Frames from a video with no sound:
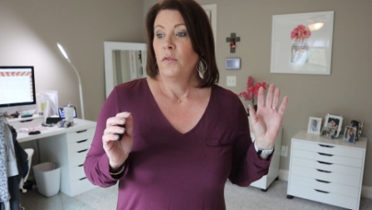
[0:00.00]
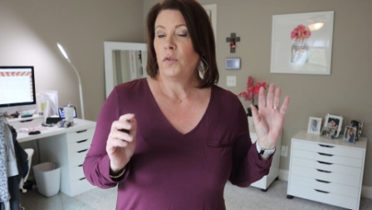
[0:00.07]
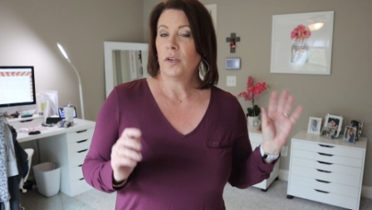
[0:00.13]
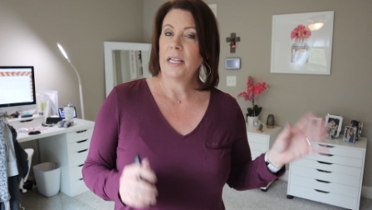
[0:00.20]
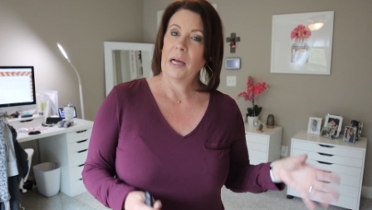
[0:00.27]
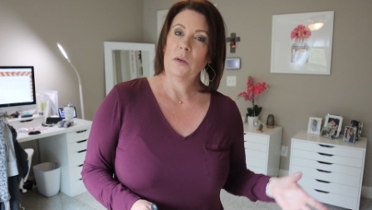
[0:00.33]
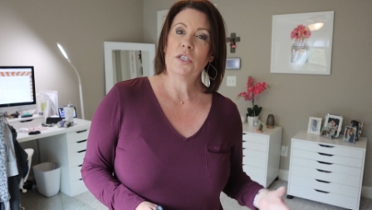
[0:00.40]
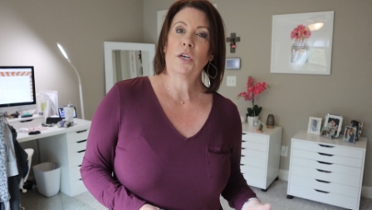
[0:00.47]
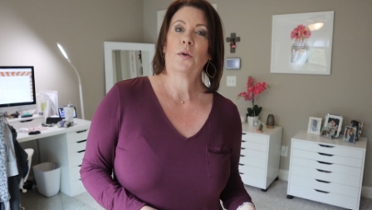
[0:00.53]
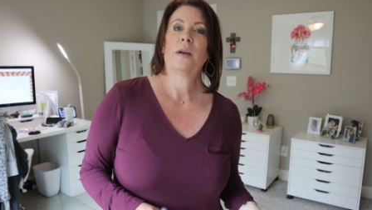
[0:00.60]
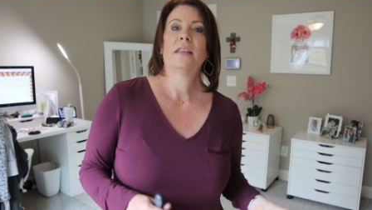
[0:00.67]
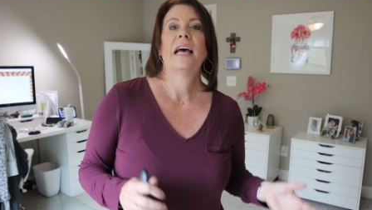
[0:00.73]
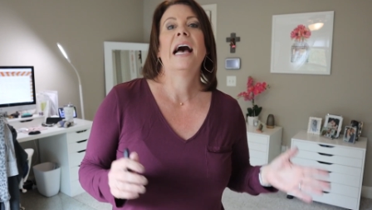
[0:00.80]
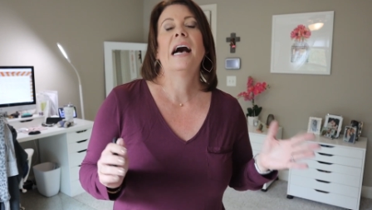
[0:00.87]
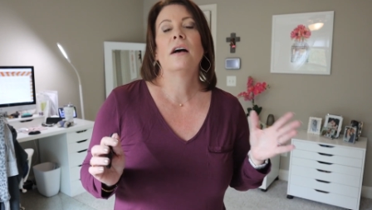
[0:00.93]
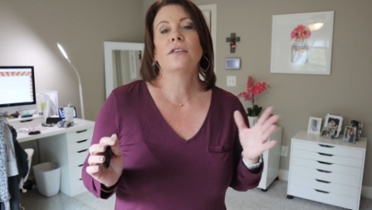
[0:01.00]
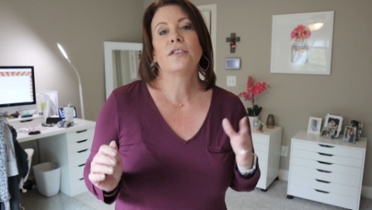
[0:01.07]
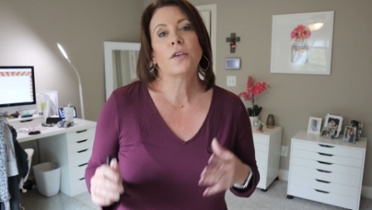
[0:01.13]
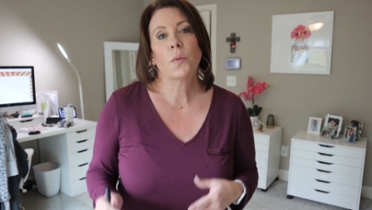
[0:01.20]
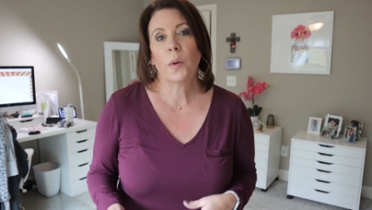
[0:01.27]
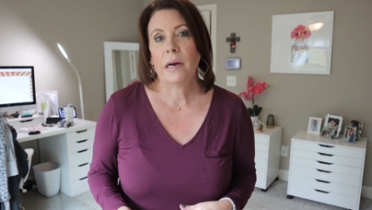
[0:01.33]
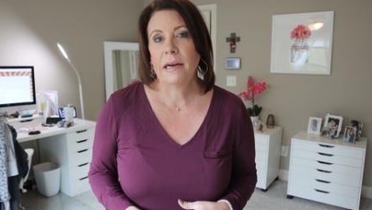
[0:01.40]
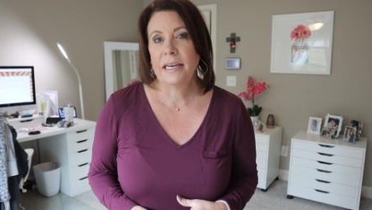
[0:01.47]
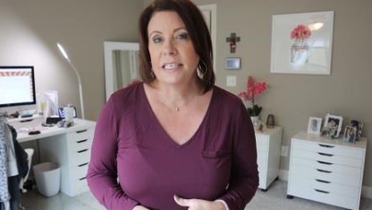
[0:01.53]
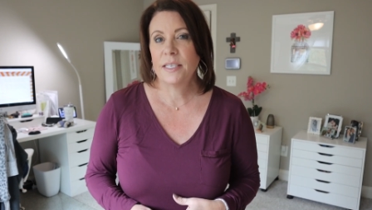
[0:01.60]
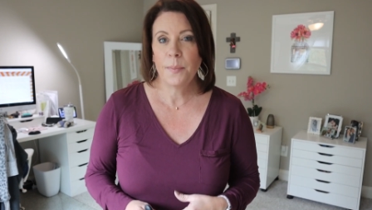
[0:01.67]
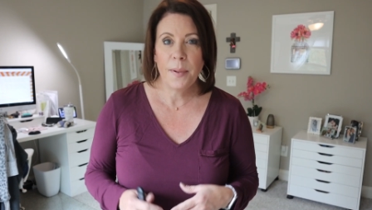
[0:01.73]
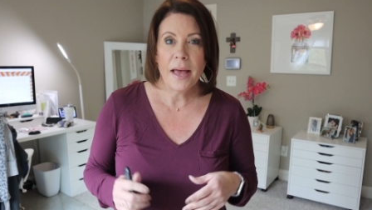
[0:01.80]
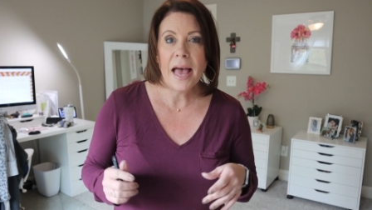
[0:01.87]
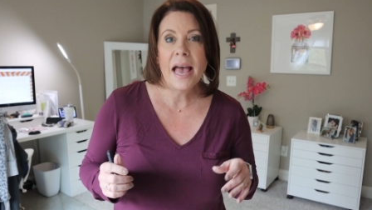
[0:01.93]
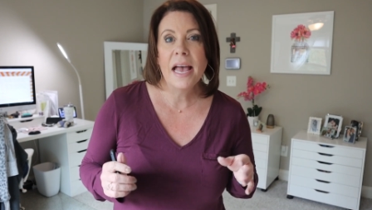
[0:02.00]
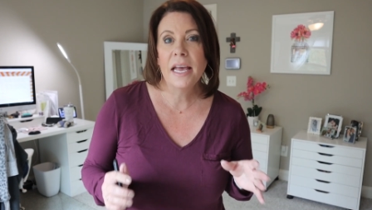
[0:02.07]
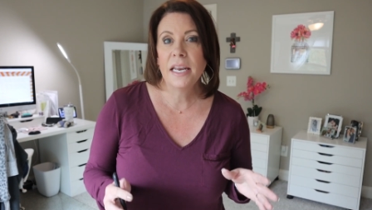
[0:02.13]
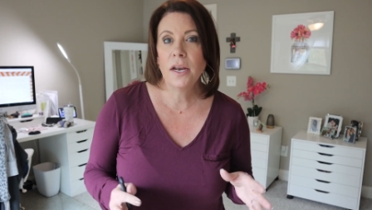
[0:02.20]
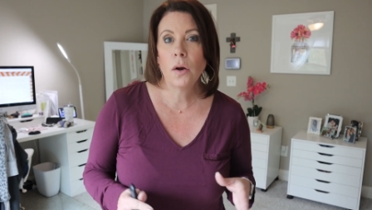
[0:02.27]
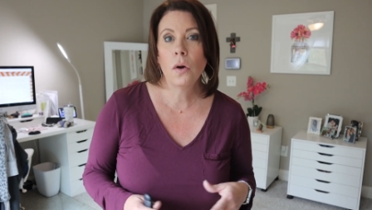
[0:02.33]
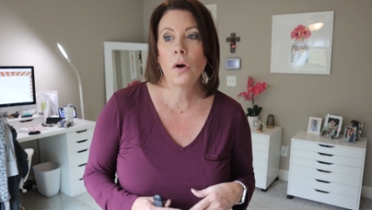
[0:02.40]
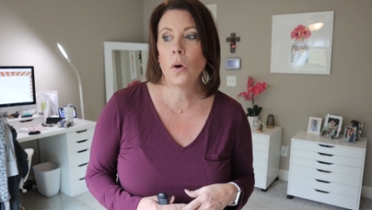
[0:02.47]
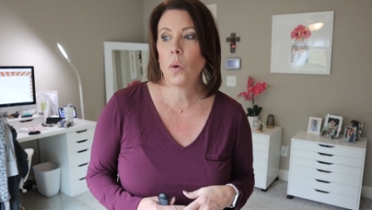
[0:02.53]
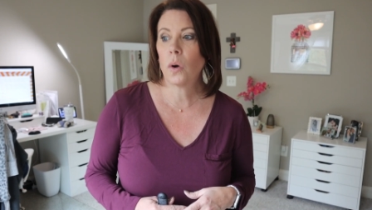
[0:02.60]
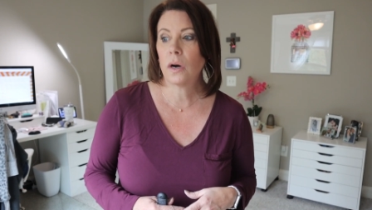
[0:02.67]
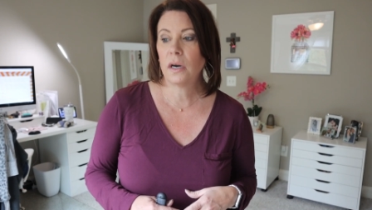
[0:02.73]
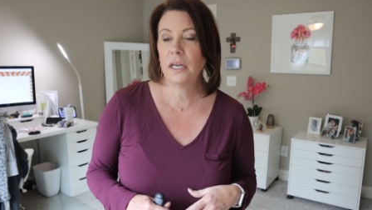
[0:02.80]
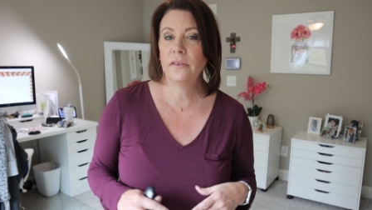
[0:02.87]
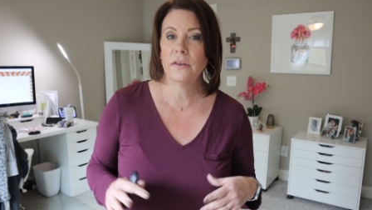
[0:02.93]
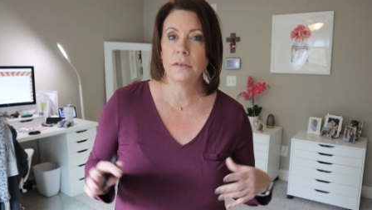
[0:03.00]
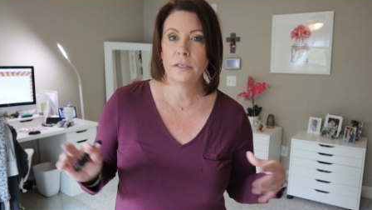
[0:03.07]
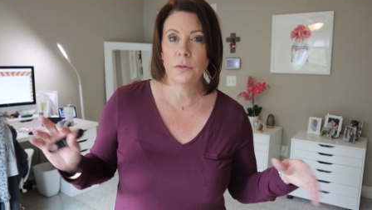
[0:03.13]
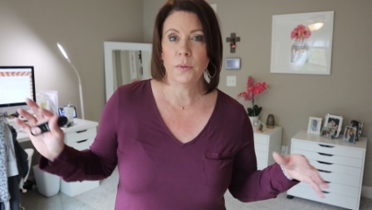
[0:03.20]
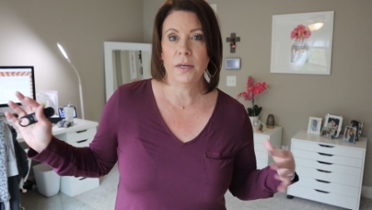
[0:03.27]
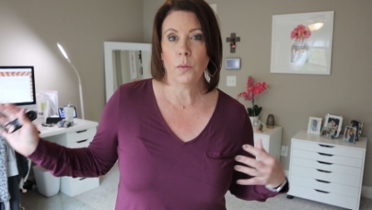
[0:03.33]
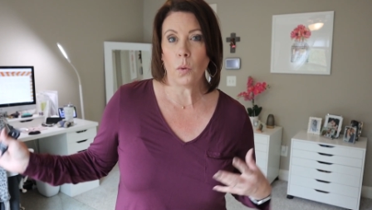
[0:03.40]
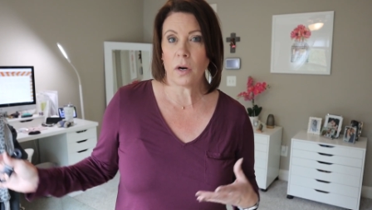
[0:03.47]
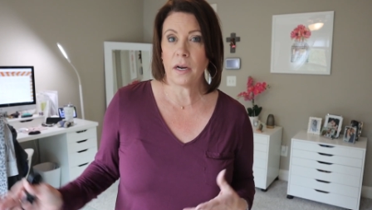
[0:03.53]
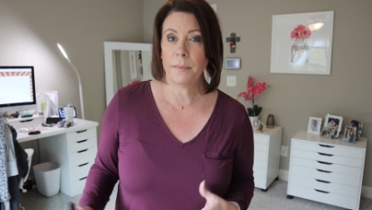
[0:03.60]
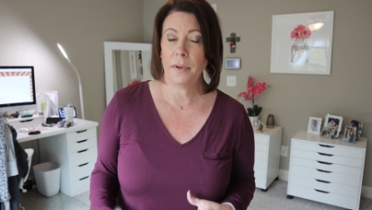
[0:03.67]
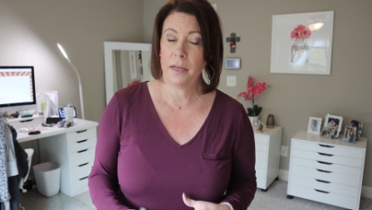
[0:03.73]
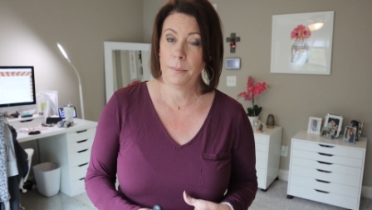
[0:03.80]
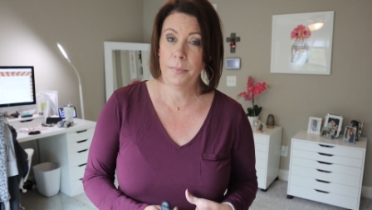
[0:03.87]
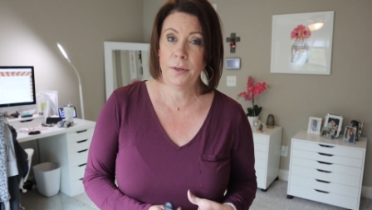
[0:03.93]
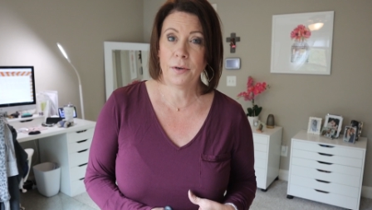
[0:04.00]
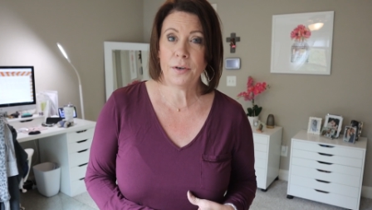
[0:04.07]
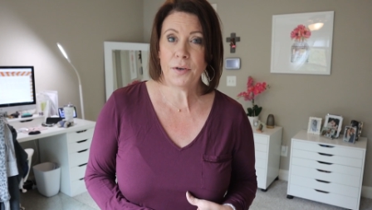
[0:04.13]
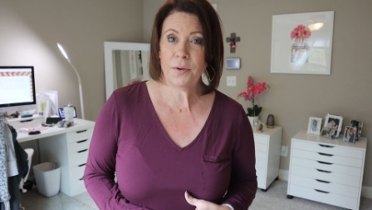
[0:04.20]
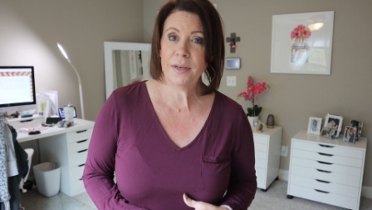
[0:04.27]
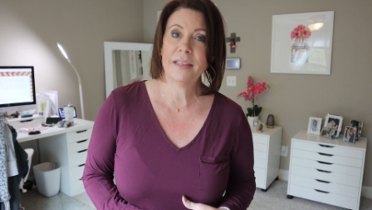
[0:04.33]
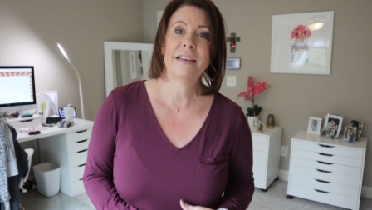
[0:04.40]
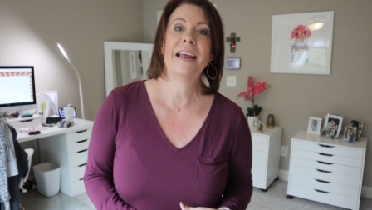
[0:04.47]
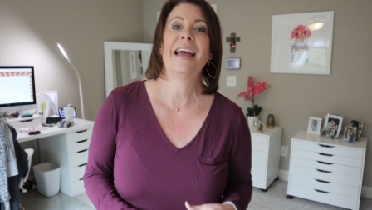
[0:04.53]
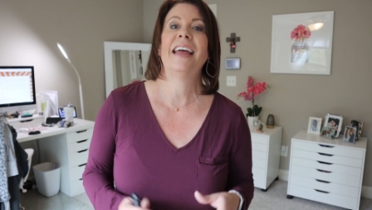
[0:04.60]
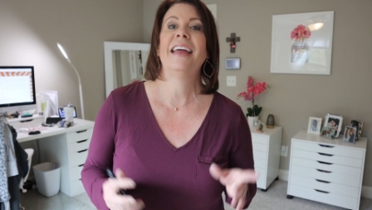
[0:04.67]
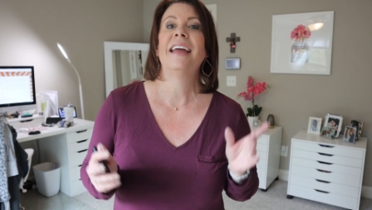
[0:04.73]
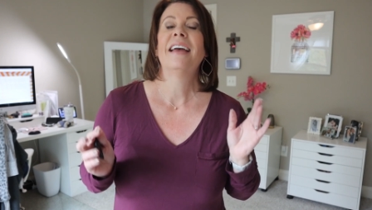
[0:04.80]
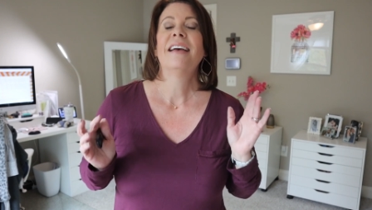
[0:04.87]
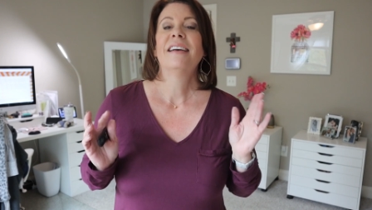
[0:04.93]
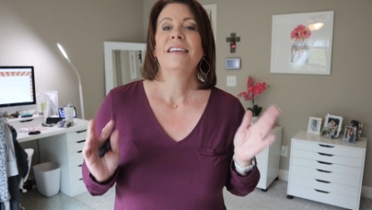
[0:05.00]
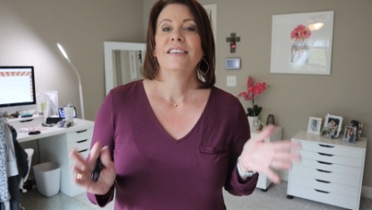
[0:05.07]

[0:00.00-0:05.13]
for lounging around the house or wearing to bed or even doing work at my computer during the day.